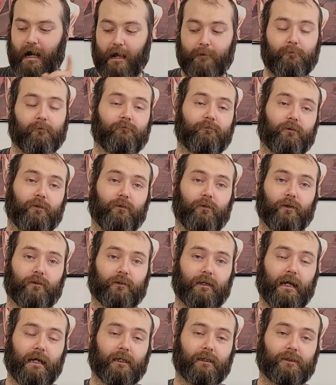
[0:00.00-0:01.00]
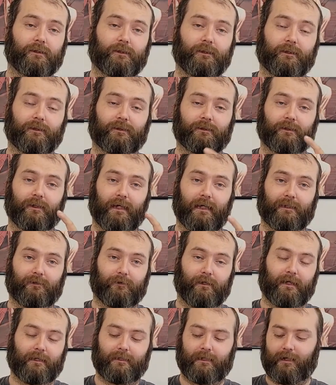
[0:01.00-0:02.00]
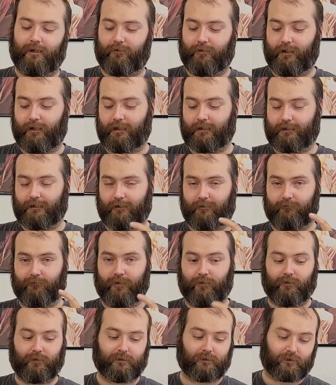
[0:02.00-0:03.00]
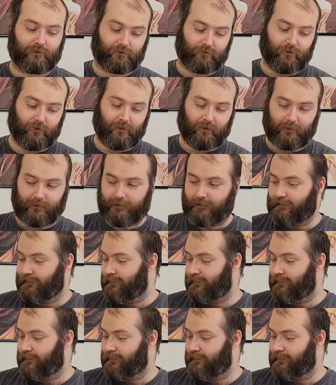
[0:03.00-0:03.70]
I prefer the Dragon Shield, so that's what I carry because they're very strong.